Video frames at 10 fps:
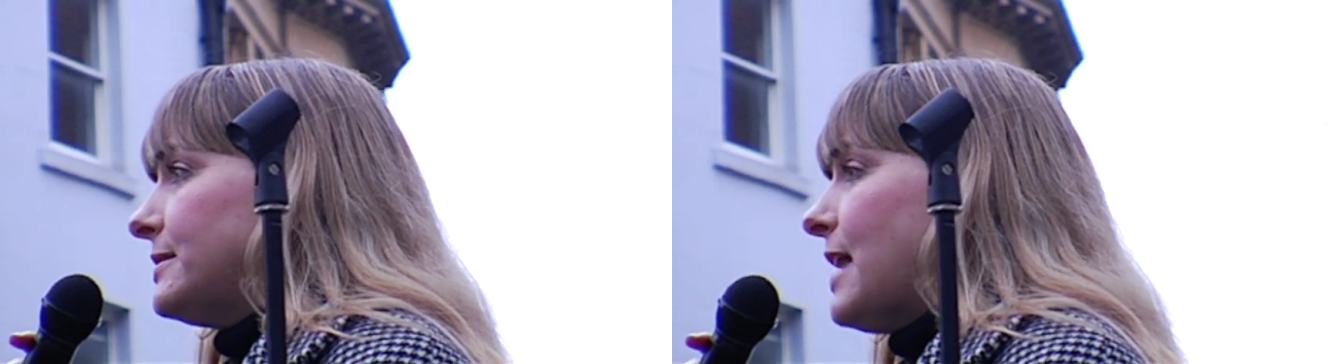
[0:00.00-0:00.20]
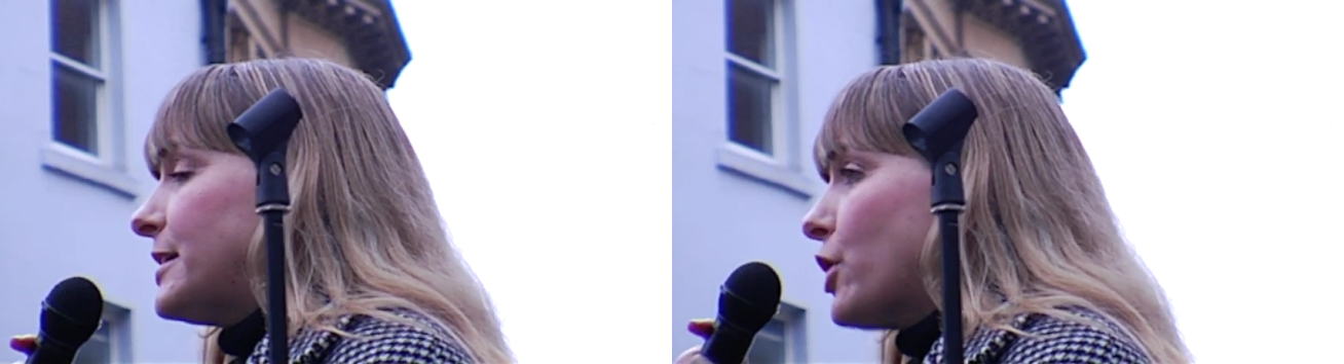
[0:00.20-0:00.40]

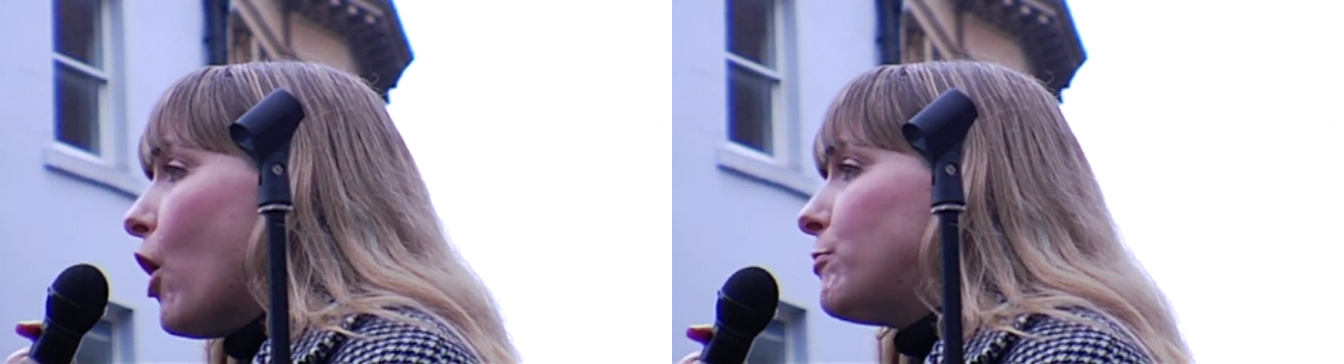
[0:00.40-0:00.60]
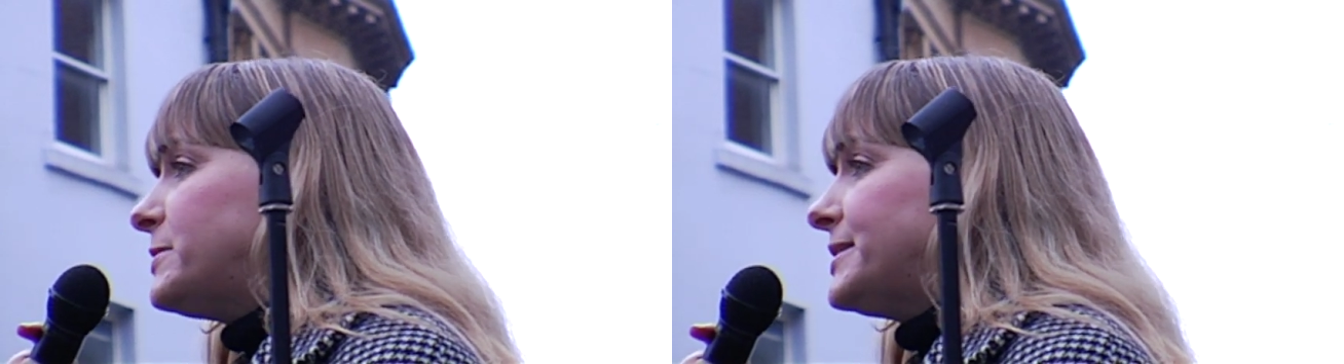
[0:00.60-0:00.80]
let's
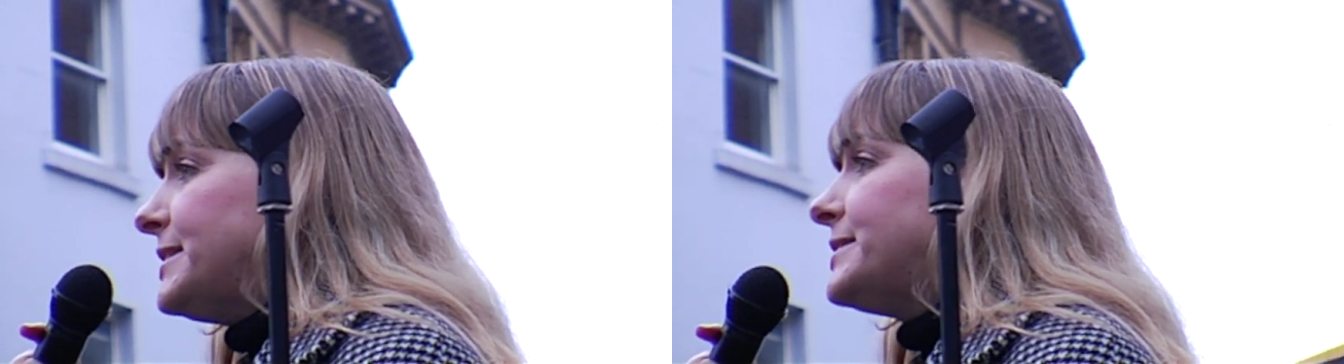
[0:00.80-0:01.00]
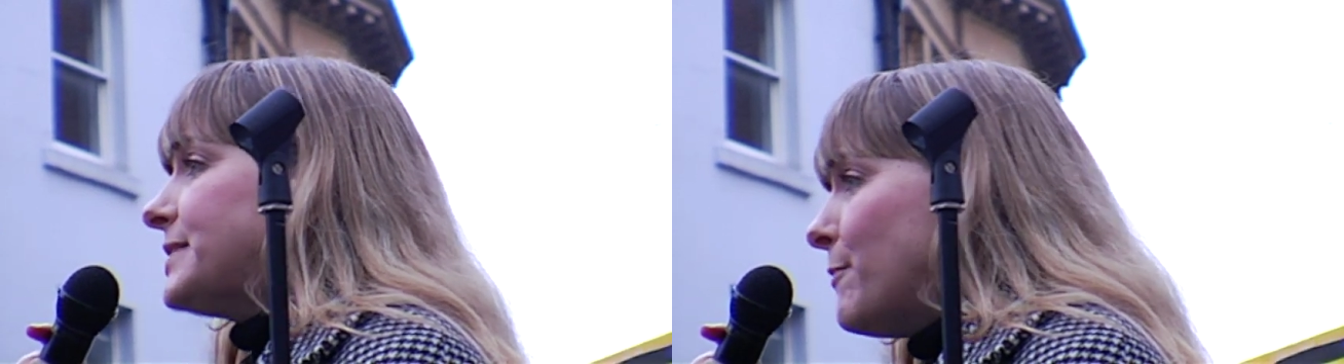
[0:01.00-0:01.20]
hope to
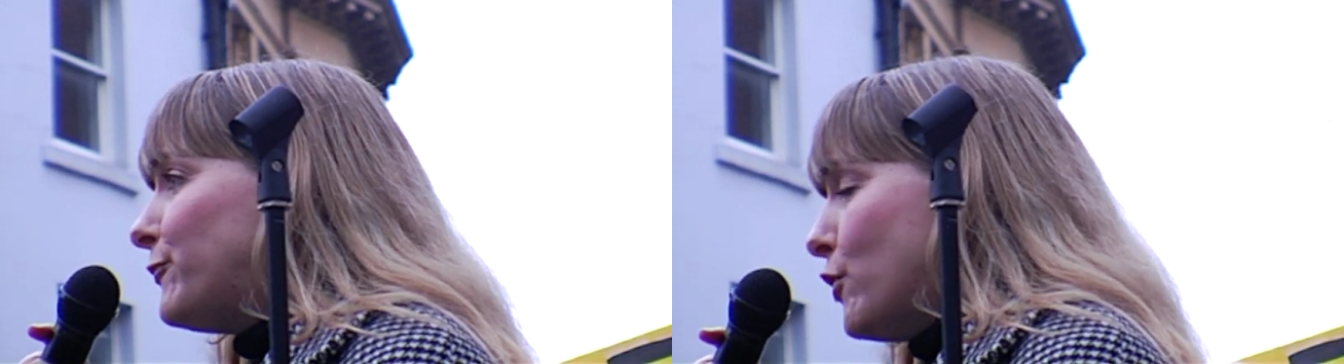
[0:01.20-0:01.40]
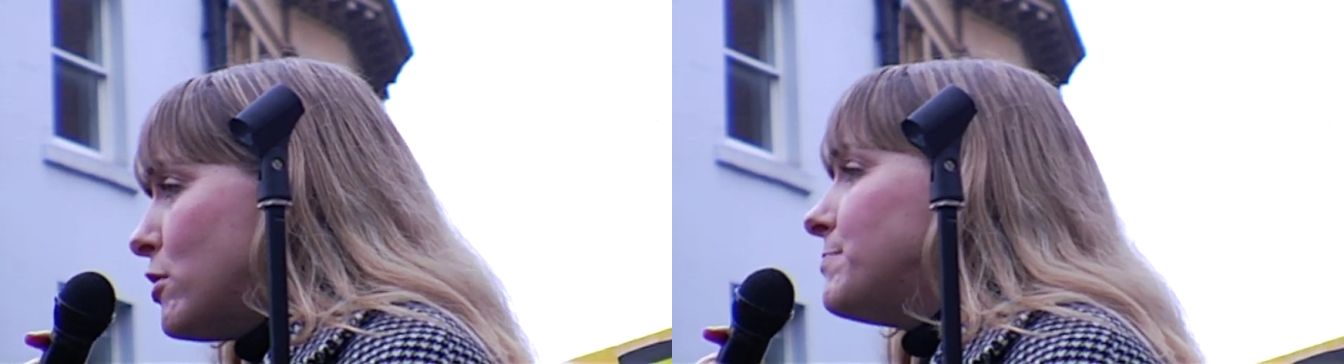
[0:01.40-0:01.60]
see
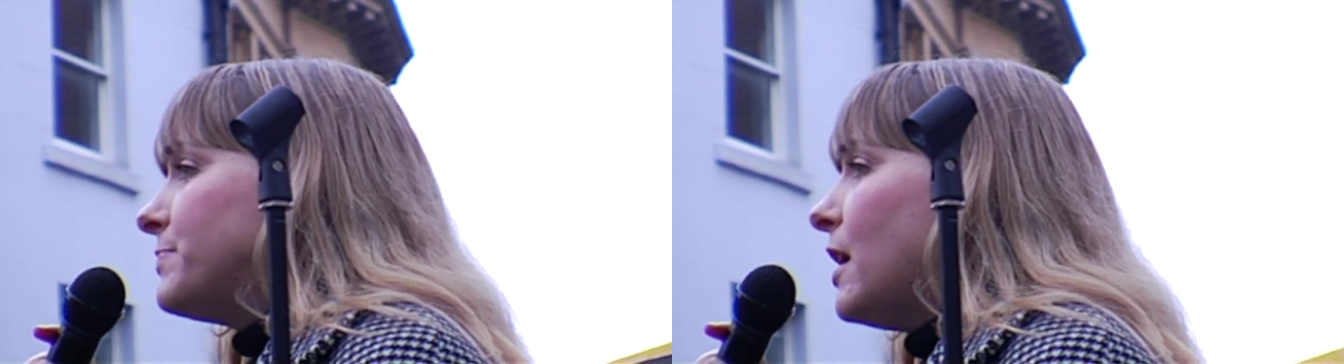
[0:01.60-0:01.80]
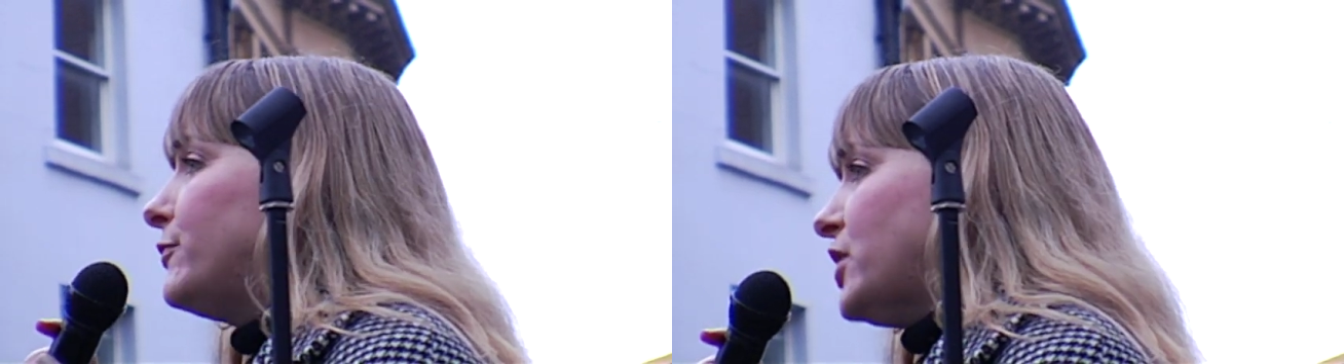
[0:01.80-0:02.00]
some form
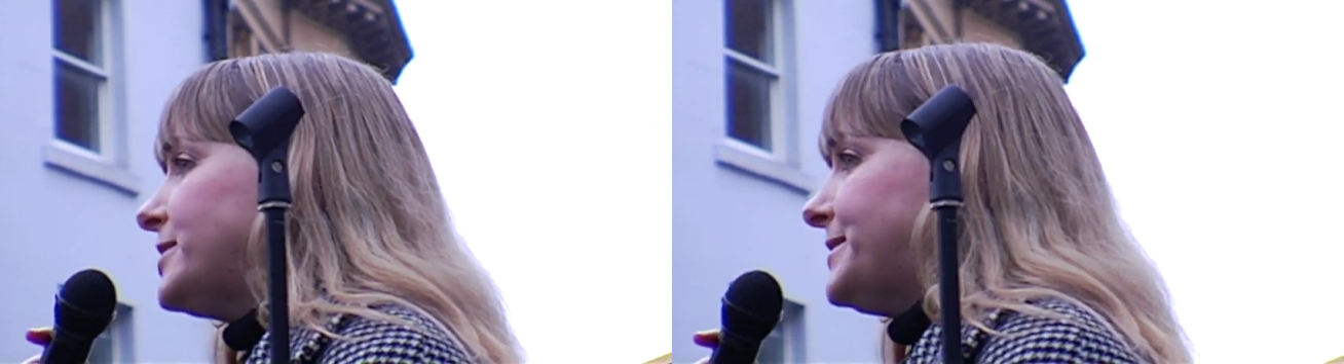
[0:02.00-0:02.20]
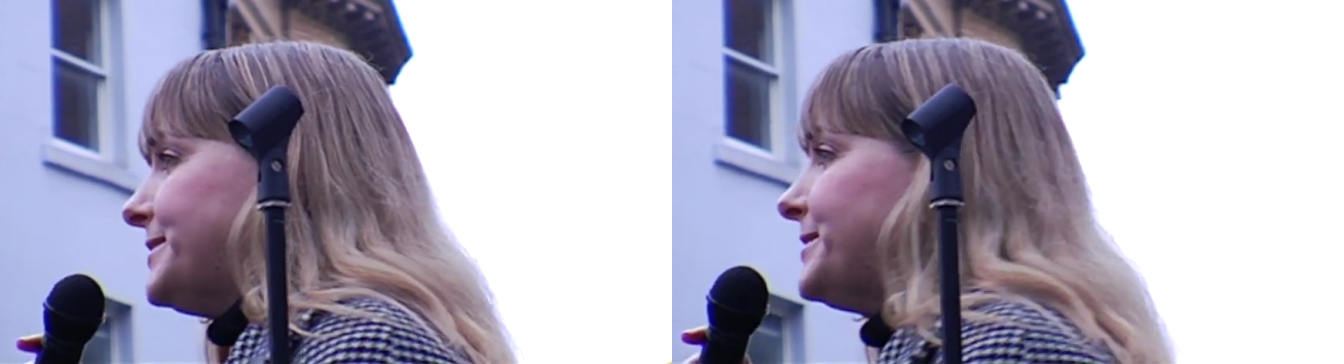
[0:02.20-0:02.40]
of
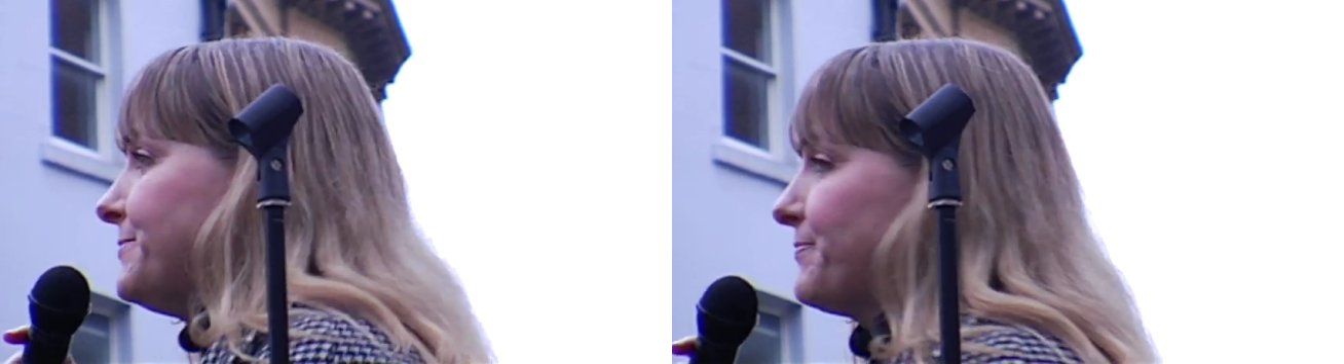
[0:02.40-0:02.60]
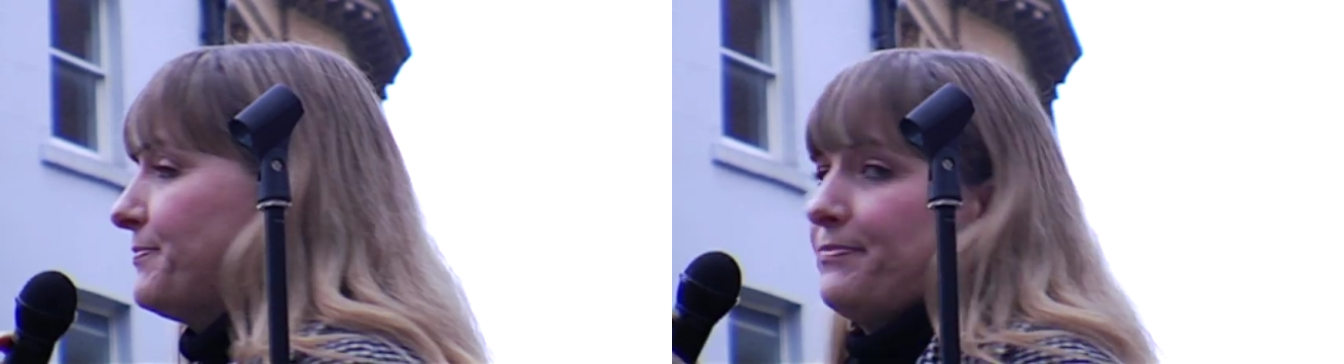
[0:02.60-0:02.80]
justice.